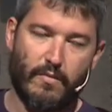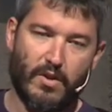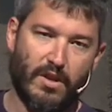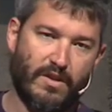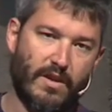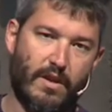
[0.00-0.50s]

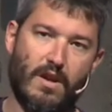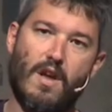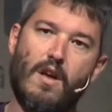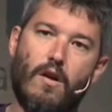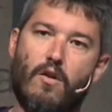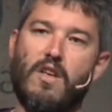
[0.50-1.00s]
community
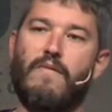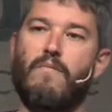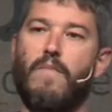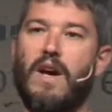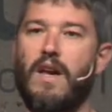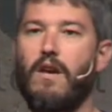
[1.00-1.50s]
or
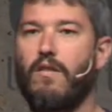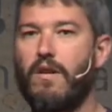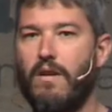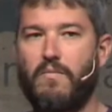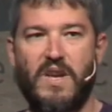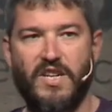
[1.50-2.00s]
even by
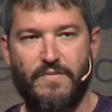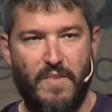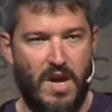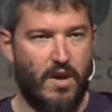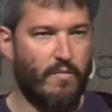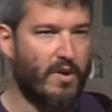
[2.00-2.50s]
other
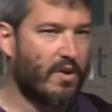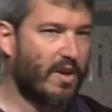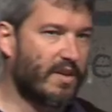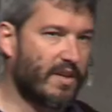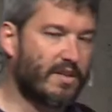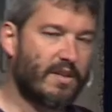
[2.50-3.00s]
PHP
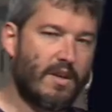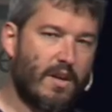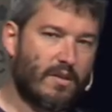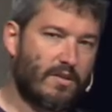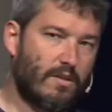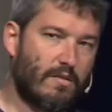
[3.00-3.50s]
communities.
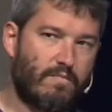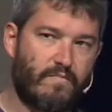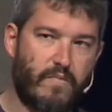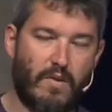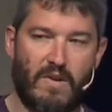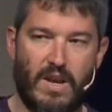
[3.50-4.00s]
So
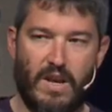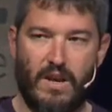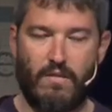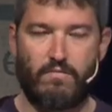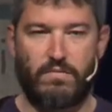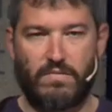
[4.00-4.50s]

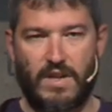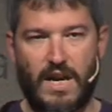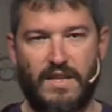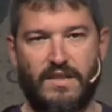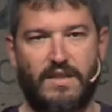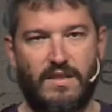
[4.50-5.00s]
probably,
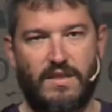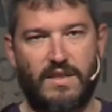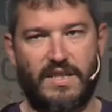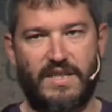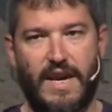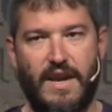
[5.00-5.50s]

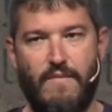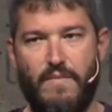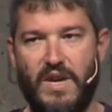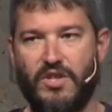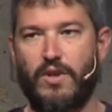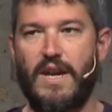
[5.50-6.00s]
as I
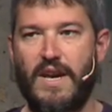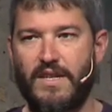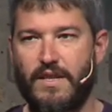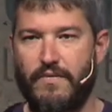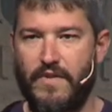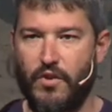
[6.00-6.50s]

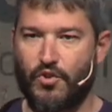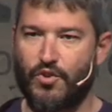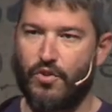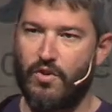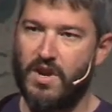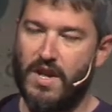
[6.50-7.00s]
visualize the
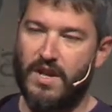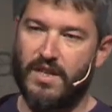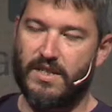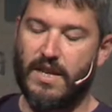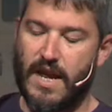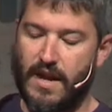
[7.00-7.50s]
future,
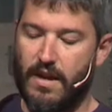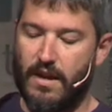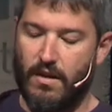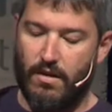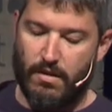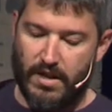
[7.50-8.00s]
it's
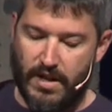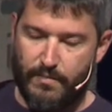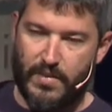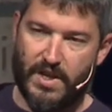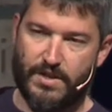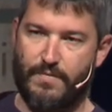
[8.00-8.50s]
like all the
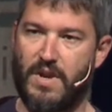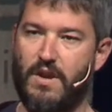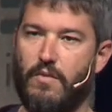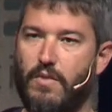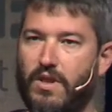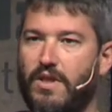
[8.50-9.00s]

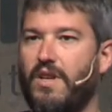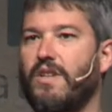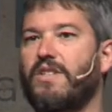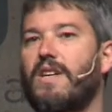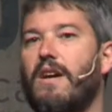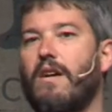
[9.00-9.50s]
PHP
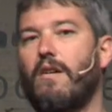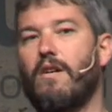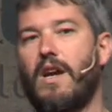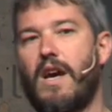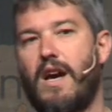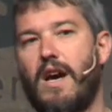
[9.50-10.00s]
communities are
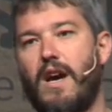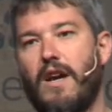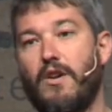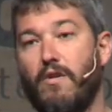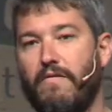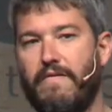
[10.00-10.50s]
going
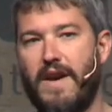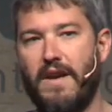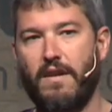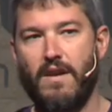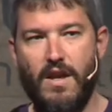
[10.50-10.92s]
to unify.